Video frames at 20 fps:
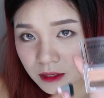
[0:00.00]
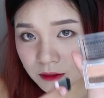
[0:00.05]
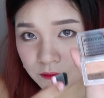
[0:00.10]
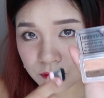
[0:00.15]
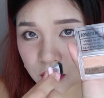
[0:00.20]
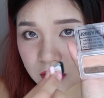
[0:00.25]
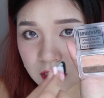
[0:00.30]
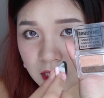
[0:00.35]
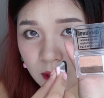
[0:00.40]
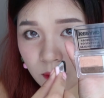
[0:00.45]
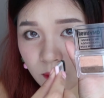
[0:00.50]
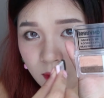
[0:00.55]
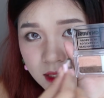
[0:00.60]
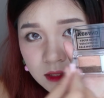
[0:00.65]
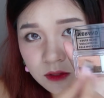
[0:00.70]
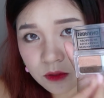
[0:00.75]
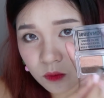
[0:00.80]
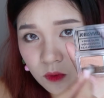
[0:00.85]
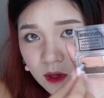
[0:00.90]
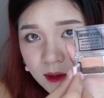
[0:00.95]
if you take
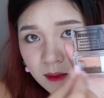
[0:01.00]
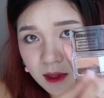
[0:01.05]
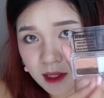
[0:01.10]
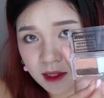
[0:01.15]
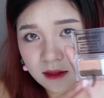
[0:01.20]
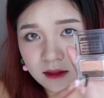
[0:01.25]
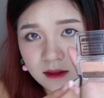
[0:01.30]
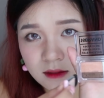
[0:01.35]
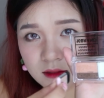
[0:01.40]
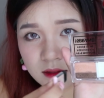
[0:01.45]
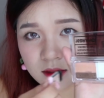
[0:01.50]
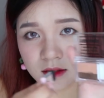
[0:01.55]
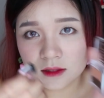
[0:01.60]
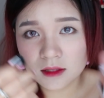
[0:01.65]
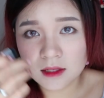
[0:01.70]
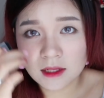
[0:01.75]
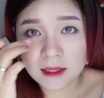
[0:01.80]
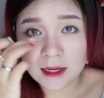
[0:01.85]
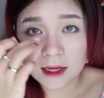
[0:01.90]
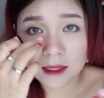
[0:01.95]
one swipe like this,
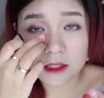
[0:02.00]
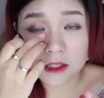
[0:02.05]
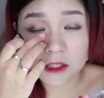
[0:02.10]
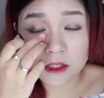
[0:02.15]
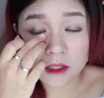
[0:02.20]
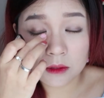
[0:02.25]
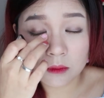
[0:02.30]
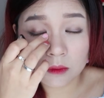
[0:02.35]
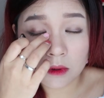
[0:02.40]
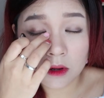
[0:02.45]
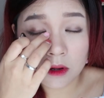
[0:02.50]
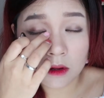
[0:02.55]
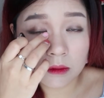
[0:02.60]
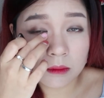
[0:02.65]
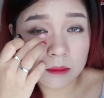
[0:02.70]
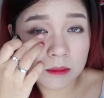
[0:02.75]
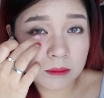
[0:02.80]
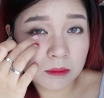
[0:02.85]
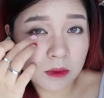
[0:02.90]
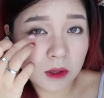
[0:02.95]
the darker shade
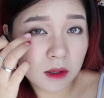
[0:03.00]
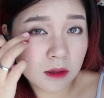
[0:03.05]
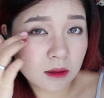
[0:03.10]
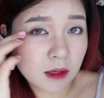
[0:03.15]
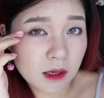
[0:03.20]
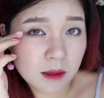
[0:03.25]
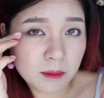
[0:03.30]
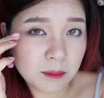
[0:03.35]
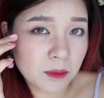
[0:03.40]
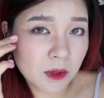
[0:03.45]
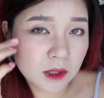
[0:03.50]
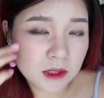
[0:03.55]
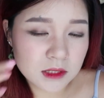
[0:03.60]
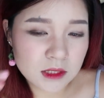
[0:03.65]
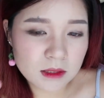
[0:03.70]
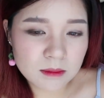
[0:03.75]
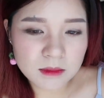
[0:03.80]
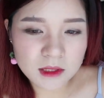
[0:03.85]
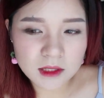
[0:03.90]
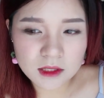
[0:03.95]
all at the
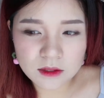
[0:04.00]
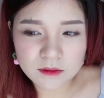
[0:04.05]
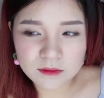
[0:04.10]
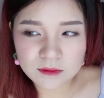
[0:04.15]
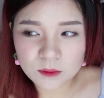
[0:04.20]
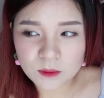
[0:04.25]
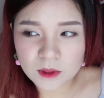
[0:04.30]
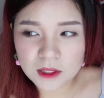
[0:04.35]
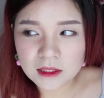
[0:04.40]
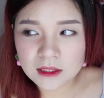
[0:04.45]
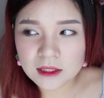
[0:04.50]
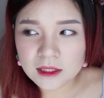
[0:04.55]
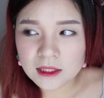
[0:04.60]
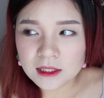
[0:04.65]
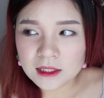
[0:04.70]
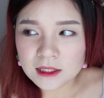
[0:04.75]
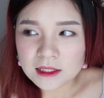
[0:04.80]
bottom, and if you want